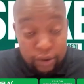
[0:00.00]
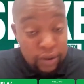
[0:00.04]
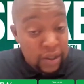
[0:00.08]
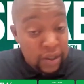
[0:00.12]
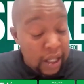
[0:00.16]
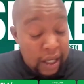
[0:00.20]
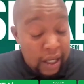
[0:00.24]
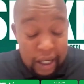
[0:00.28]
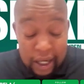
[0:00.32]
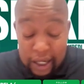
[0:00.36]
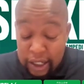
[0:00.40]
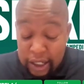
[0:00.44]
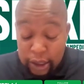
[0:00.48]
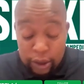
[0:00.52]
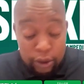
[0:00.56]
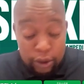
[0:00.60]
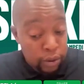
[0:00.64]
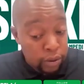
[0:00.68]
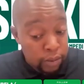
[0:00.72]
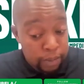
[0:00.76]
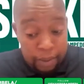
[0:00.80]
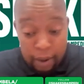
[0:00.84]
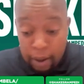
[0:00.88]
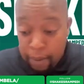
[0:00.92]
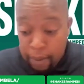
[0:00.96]
Junior Kanye,
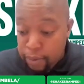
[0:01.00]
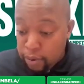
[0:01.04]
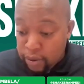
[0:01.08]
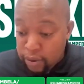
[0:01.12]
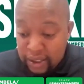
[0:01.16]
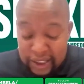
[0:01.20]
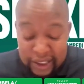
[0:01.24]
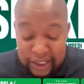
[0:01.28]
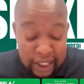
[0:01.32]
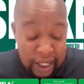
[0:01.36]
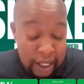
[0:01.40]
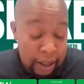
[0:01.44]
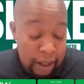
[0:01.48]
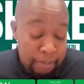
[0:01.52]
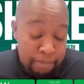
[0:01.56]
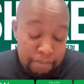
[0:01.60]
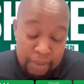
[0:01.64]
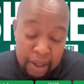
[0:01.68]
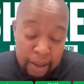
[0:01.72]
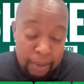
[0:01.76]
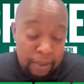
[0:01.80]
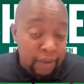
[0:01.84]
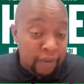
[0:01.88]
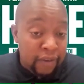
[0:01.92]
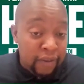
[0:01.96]
you probably would say,
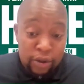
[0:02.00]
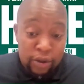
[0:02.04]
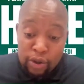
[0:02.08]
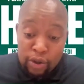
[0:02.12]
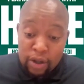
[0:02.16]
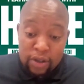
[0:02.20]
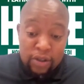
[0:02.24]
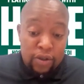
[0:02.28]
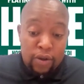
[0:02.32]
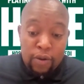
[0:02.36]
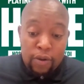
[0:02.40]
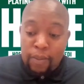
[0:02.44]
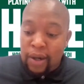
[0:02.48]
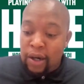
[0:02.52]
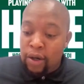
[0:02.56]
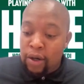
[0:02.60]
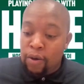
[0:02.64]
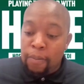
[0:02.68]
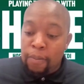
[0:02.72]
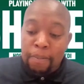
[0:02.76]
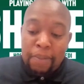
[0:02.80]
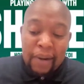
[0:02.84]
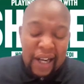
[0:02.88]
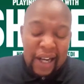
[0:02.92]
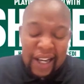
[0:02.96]
maybe even Dr.
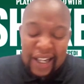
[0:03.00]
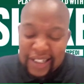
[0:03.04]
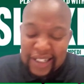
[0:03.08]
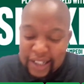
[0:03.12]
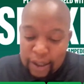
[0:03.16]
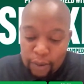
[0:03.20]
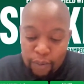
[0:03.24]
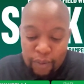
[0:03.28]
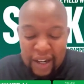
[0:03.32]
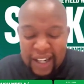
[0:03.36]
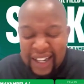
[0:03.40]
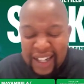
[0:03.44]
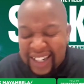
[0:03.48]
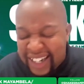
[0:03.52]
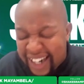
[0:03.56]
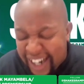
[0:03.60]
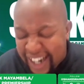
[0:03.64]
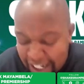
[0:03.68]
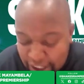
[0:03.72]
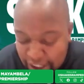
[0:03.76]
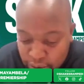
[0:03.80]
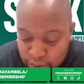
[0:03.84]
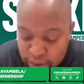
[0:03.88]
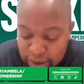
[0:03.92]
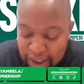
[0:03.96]
Kumalo, players that were
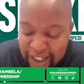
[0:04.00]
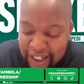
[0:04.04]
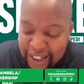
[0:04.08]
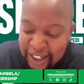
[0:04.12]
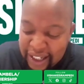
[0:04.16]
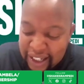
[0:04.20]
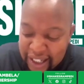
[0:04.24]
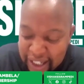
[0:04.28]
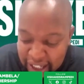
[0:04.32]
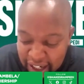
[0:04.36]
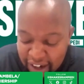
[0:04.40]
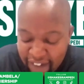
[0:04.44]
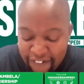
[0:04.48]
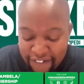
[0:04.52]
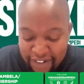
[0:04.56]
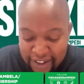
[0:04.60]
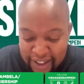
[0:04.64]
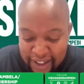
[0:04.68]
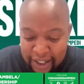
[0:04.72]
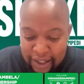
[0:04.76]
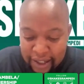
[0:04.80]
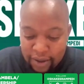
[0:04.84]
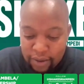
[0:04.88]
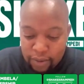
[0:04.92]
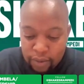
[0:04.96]
naturally
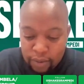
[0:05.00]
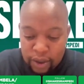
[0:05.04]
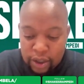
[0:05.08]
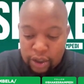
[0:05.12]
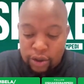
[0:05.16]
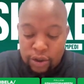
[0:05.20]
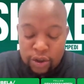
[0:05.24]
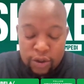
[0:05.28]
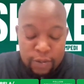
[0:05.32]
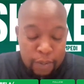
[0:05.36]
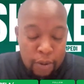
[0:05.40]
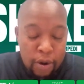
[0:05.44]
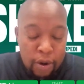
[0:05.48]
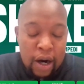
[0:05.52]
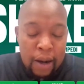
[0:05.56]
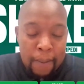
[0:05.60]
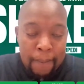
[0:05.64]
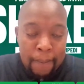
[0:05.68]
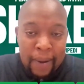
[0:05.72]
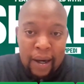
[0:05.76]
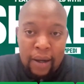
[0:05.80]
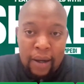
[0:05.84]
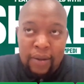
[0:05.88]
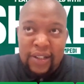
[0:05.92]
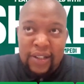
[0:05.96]
gifted when you spoke
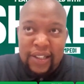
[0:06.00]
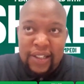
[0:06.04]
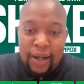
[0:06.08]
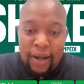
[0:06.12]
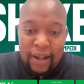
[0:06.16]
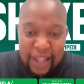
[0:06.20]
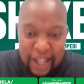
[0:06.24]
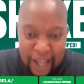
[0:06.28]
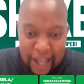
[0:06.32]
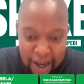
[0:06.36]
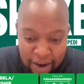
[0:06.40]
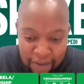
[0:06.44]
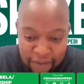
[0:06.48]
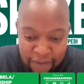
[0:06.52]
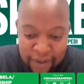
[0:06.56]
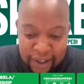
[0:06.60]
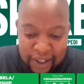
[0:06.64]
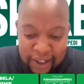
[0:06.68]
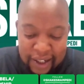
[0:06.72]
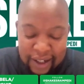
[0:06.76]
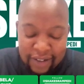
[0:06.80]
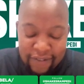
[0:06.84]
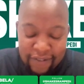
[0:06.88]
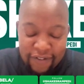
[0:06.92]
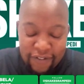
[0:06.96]
about South
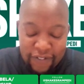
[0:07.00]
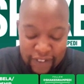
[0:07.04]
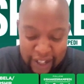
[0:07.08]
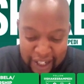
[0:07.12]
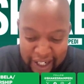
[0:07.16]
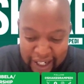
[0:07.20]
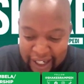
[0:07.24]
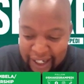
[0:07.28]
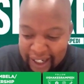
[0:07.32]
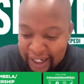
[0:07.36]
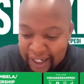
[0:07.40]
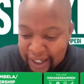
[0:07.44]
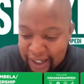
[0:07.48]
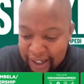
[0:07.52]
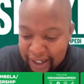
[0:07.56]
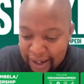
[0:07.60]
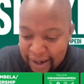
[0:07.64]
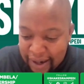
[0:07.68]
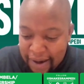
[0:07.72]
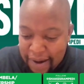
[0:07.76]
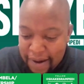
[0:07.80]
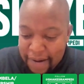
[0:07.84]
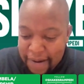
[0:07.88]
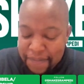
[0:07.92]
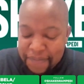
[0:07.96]
African flair.
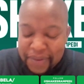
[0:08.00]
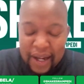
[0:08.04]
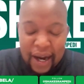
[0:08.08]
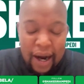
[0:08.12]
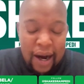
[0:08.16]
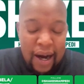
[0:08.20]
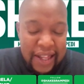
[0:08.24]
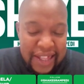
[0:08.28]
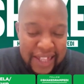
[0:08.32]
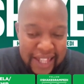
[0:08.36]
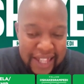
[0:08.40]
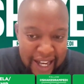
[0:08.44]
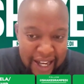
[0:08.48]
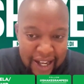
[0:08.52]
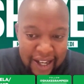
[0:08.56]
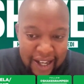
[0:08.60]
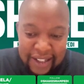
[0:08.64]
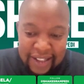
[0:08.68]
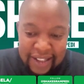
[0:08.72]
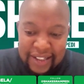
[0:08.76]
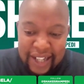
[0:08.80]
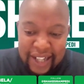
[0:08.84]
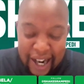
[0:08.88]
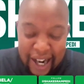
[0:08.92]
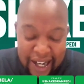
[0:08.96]
Are they
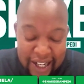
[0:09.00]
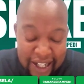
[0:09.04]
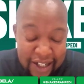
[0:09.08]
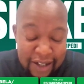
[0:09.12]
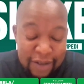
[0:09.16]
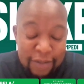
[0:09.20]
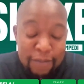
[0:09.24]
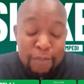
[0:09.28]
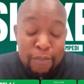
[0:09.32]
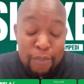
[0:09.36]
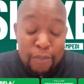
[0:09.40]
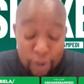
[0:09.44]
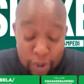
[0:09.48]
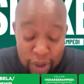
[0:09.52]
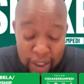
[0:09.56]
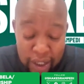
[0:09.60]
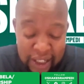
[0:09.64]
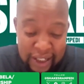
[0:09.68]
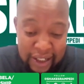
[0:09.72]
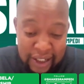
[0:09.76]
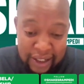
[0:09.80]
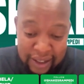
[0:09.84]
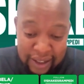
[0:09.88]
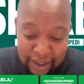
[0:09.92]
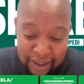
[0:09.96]
a dying
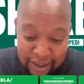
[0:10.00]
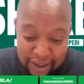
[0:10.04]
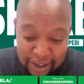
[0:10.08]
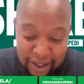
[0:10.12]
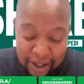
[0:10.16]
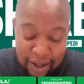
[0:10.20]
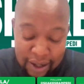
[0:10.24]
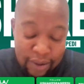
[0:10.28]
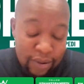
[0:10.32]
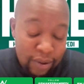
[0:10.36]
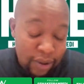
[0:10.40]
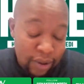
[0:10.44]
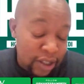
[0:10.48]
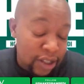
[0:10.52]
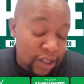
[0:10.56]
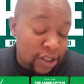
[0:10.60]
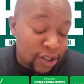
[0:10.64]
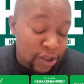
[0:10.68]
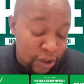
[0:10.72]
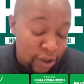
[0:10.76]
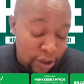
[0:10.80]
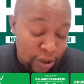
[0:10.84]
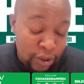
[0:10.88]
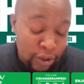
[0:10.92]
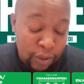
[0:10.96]
breed,
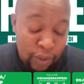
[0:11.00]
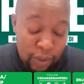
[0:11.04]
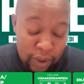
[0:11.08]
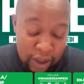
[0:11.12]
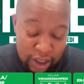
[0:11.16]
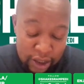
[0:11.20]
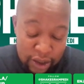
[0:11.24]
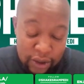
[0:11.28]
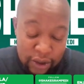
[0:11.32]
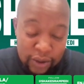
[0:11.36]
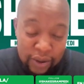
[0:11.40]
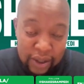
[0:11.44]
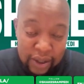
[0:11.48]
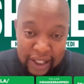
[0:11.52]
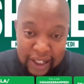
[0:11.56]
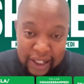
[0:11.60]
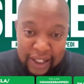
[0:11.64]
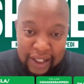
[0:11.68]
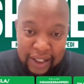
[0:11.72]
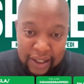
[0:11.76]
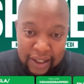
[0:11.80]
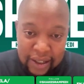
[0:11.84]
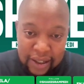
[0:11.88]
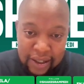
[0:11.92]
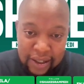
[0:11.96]
according to you? What do you
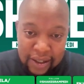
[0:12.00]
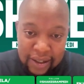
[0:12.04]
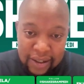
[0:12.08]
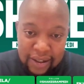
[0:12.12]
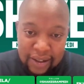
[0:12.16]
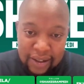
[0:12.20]
think?